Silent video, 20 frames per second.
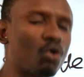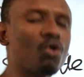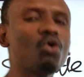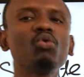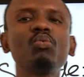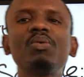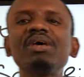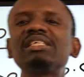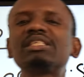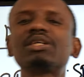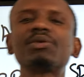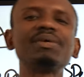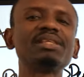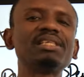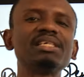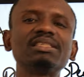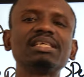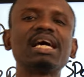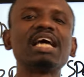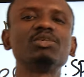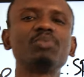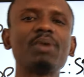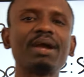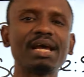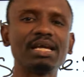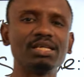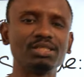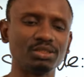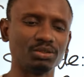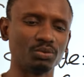always criticize what
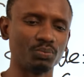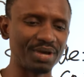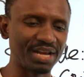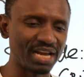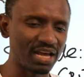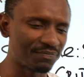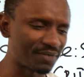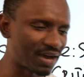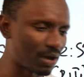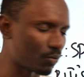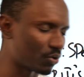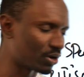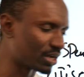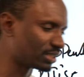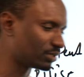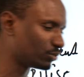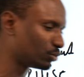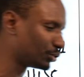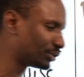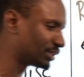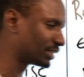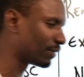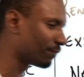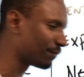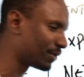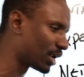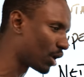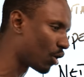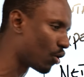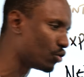I do. Whenever I want to do
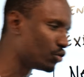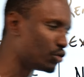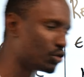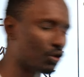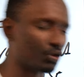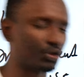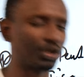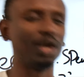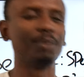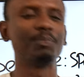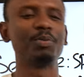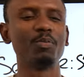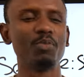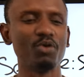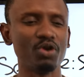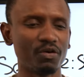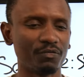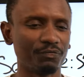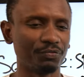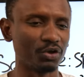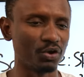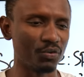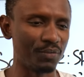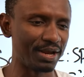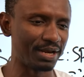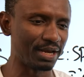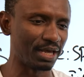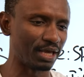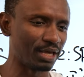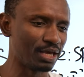something like, oh, you're not capable of
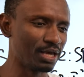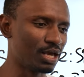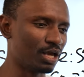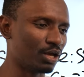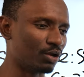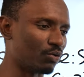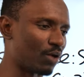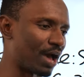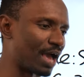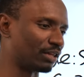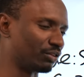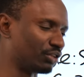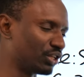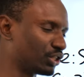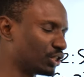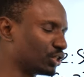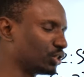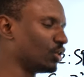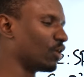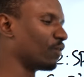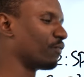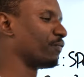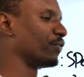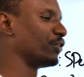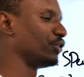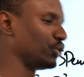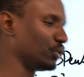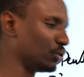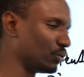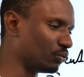doing it, right? This is not
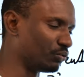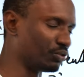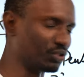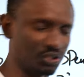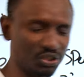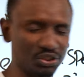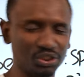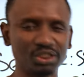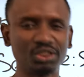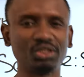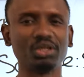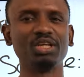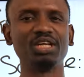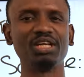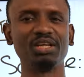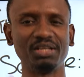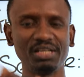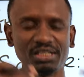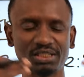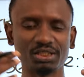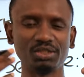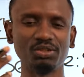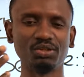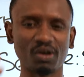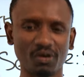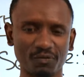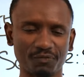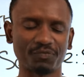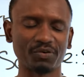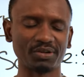for you. This is
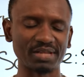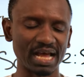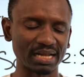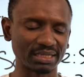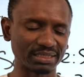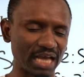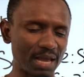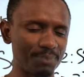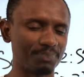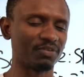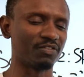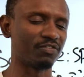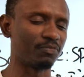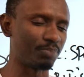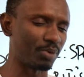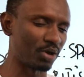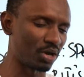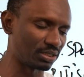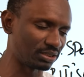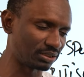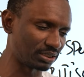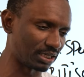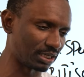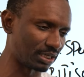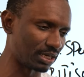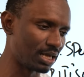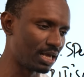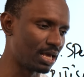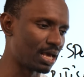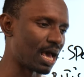not for that type of
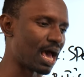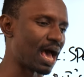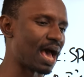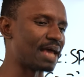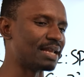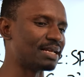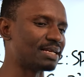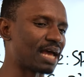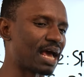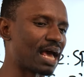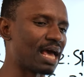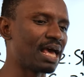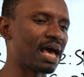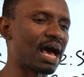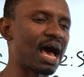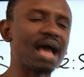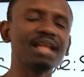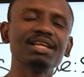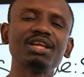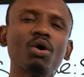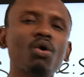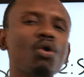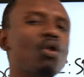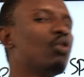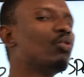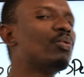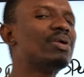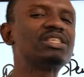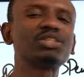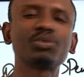person. And they
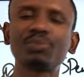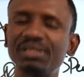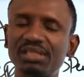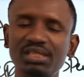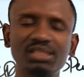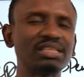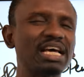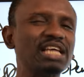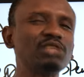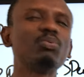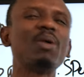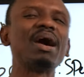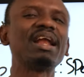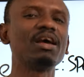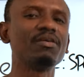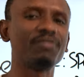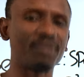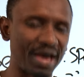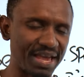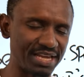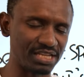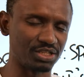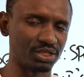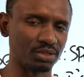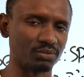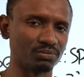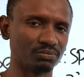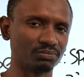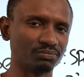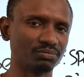always criticize whatever I do.